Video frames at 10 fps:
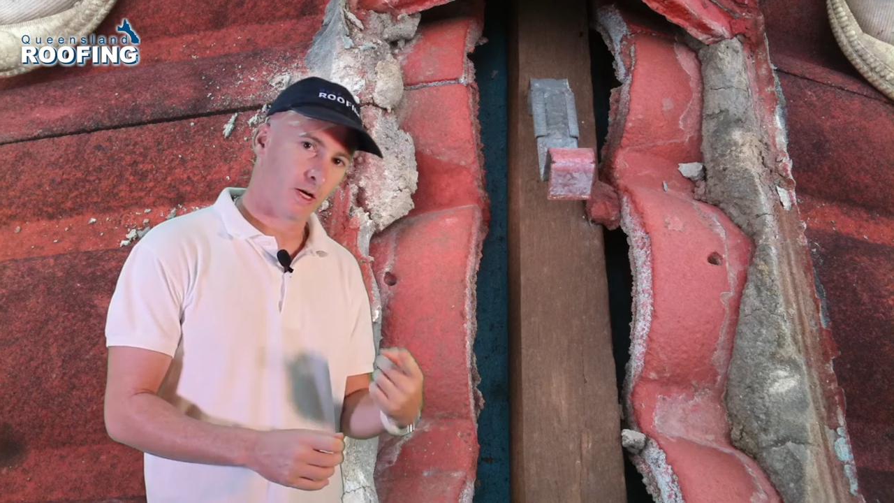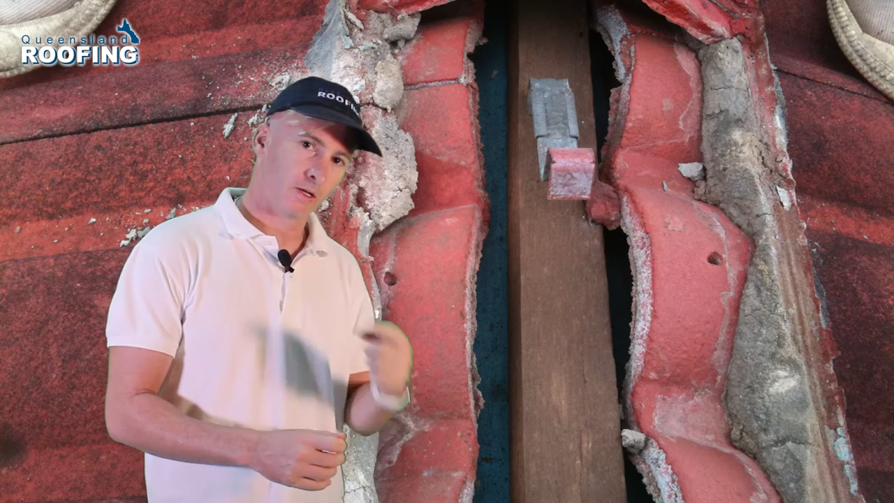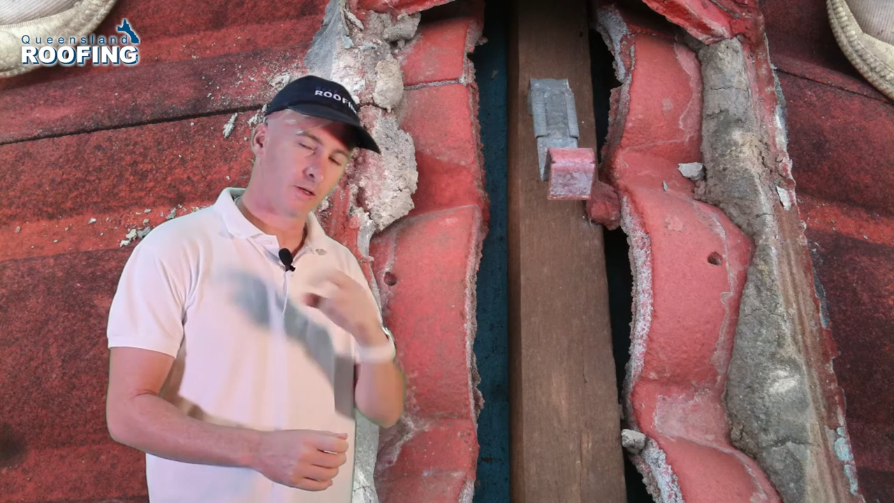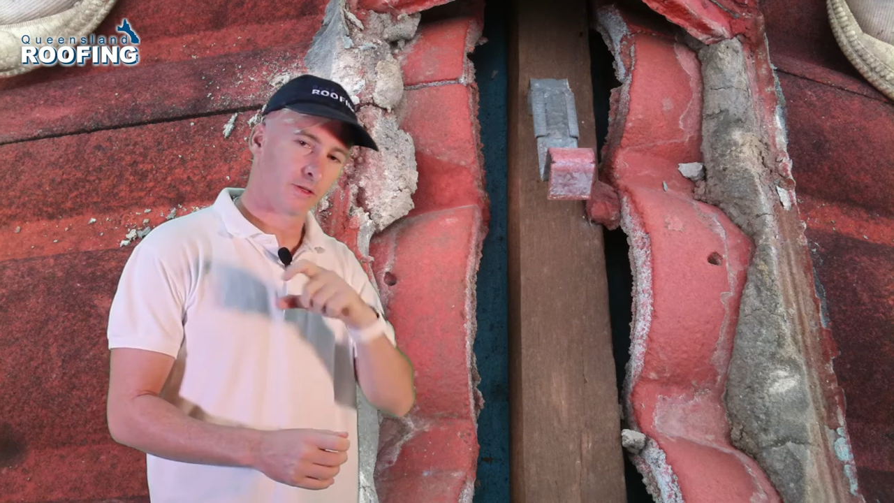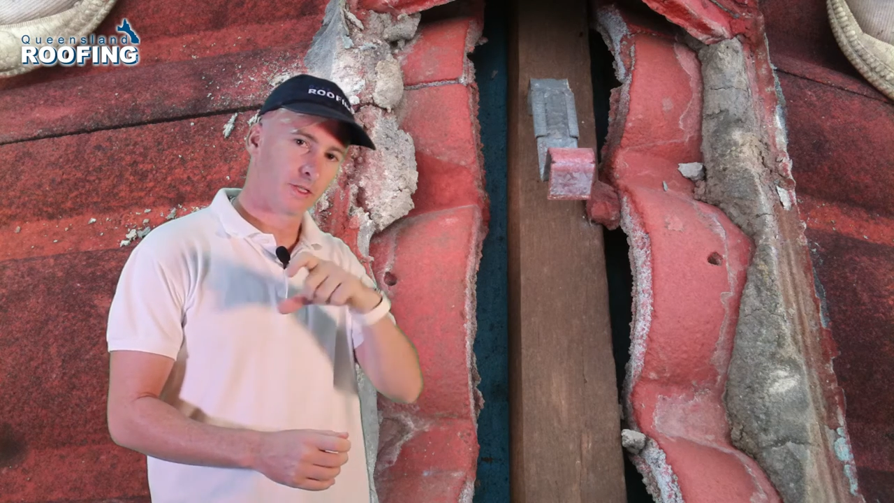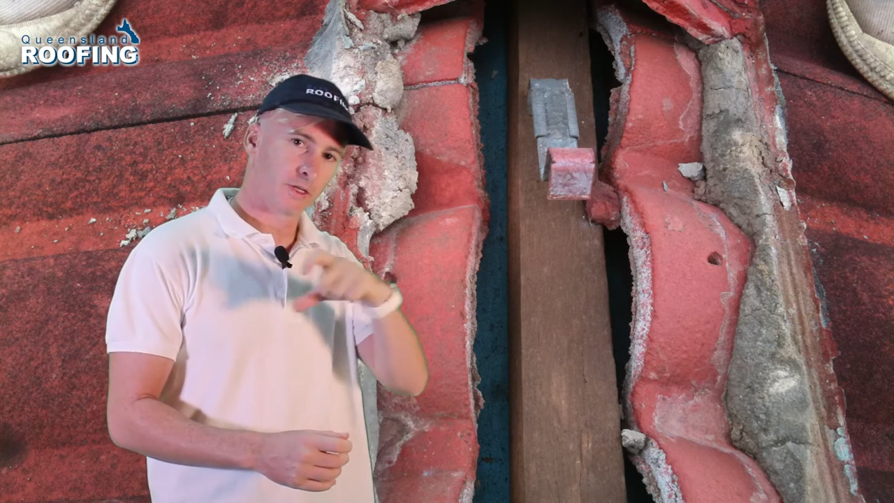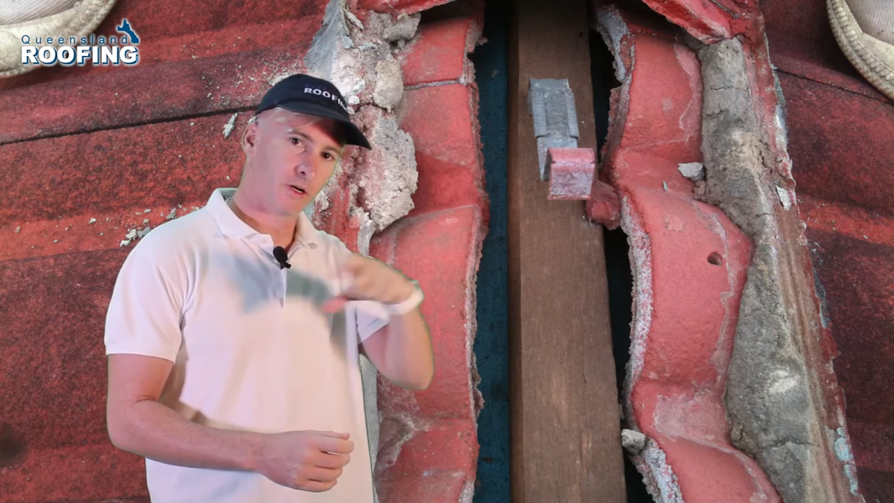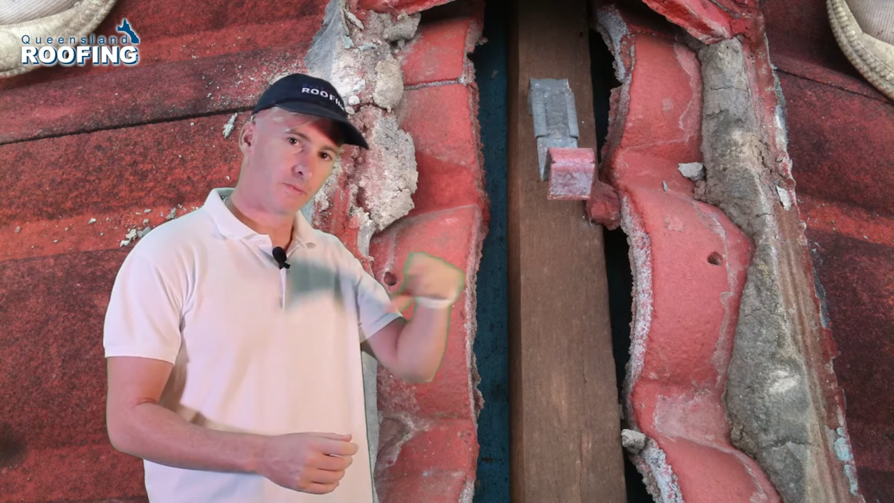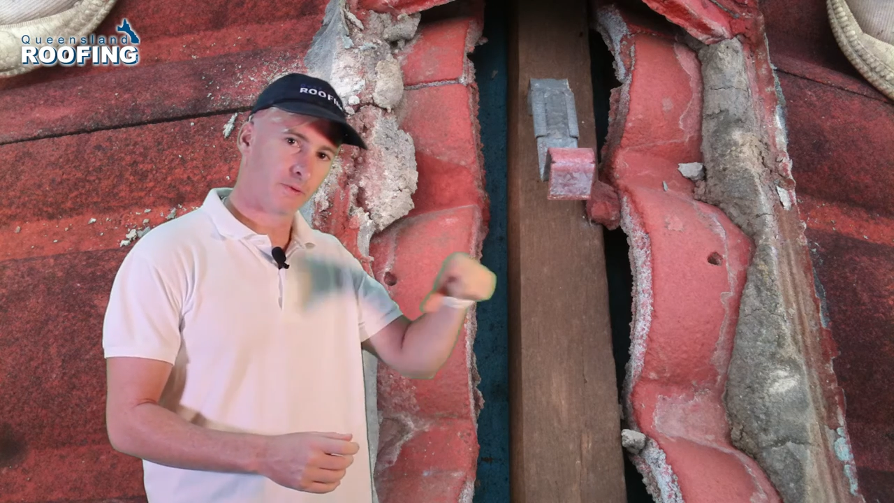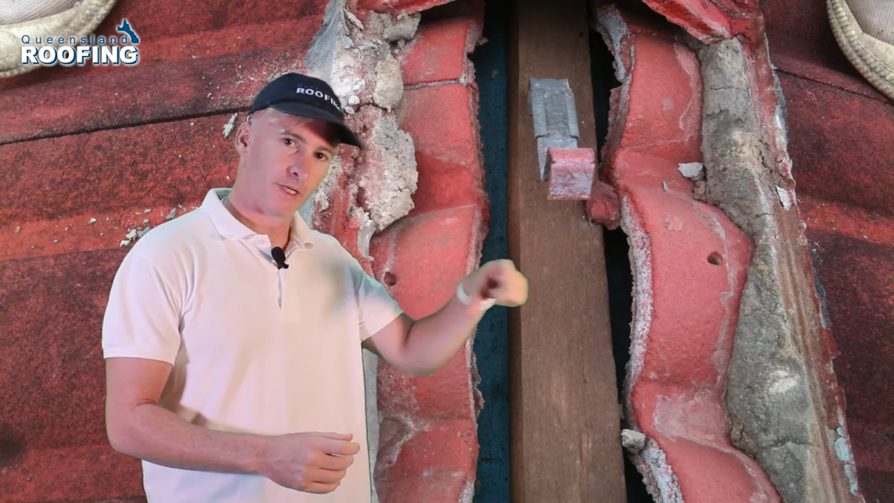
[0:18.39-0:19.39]
along the
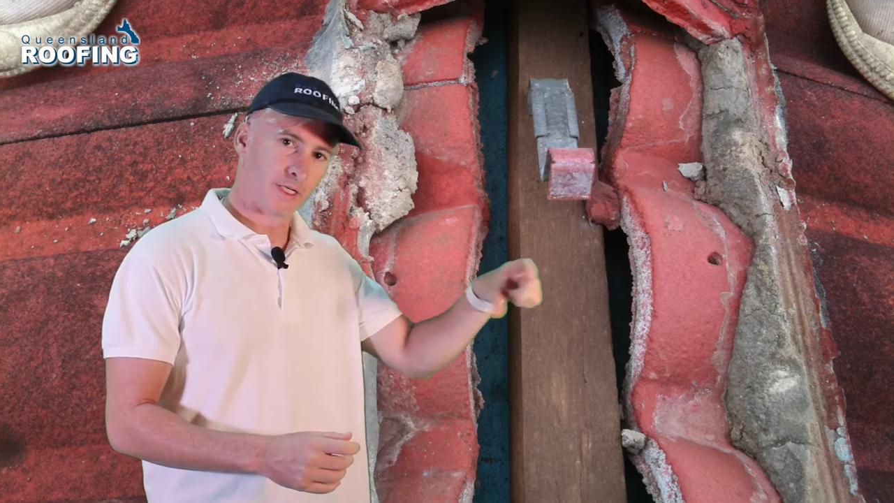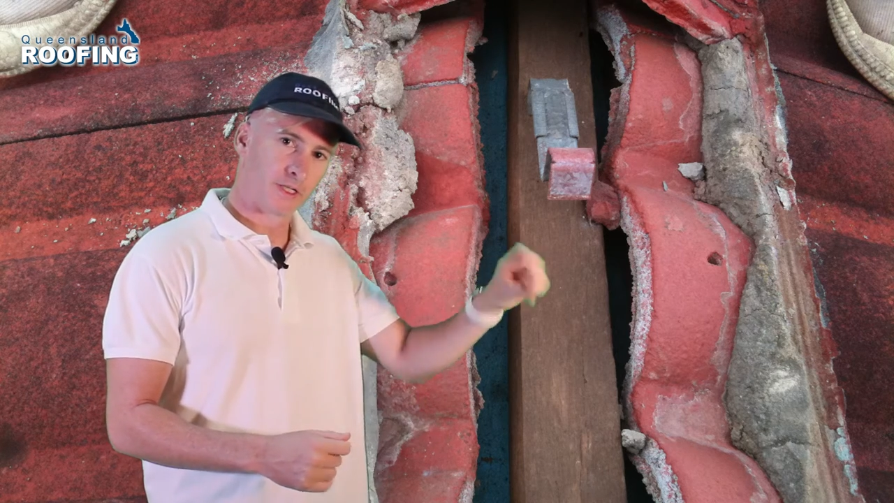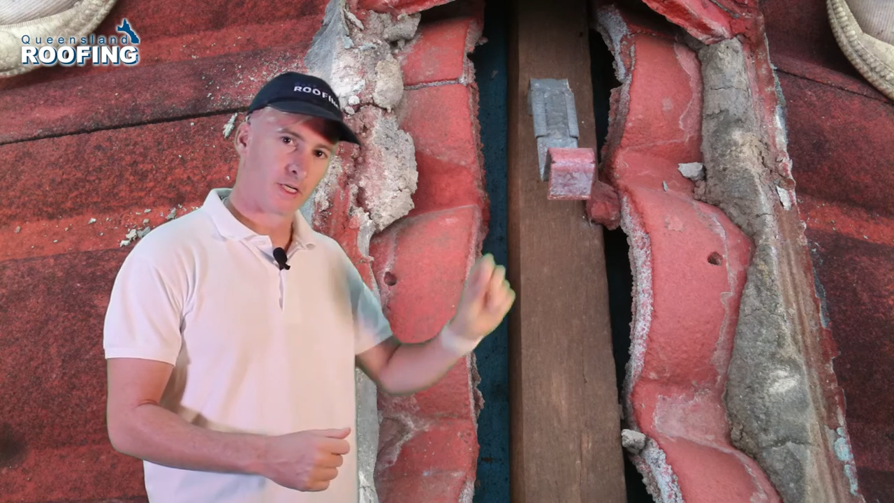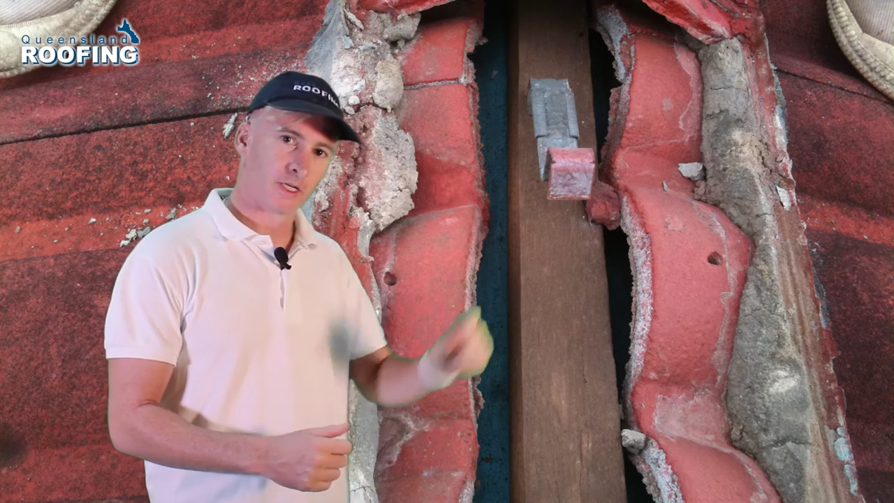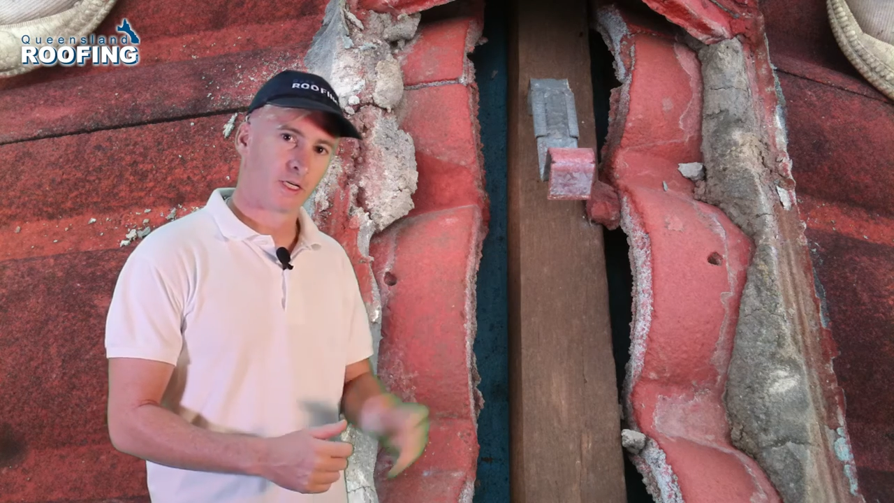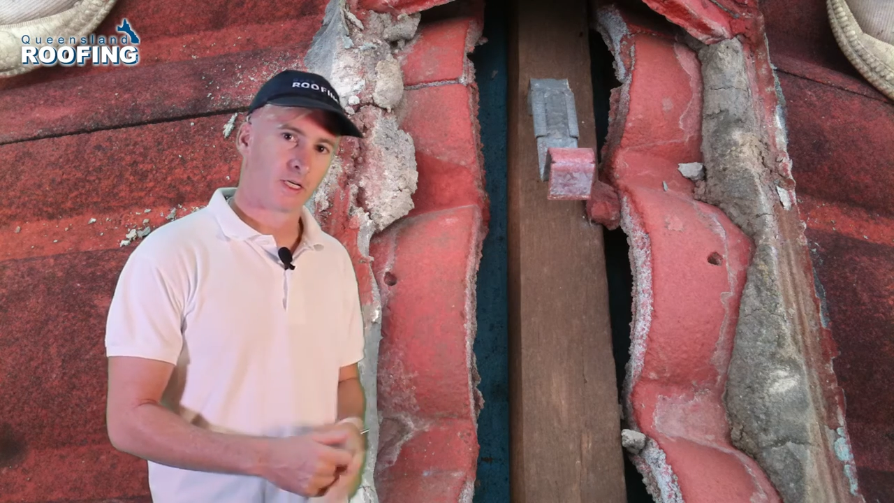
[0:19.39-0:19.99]
top ridge